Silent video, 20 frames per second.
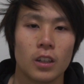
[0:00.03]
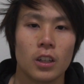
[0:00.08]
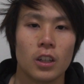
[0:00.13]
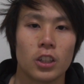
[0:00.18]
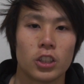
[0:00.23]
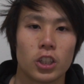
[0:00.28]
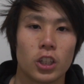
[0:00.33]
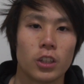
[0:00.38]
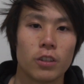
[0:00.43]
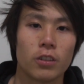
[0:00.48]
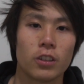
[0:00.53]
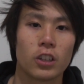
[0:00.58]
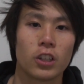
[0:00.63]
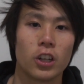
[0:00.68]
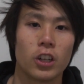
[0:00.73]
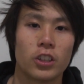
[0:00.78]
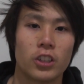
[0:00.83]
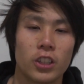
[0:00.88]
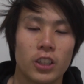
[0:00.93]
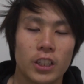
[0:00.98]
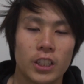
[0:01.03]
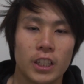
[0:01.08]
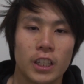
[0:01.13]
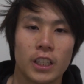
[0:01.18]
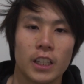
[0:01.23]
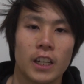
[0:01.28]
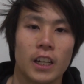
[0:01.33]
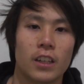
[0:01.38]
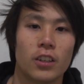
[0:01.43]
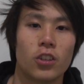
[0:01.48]
So you want to go to the
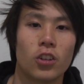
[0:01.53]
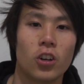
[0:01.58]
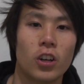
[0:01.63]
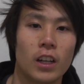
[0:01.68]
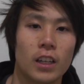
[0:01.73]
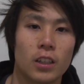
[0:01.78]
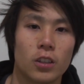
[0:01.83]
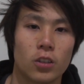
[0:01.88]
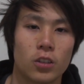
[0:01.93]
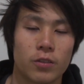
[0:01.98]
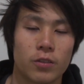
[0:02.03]
city at night and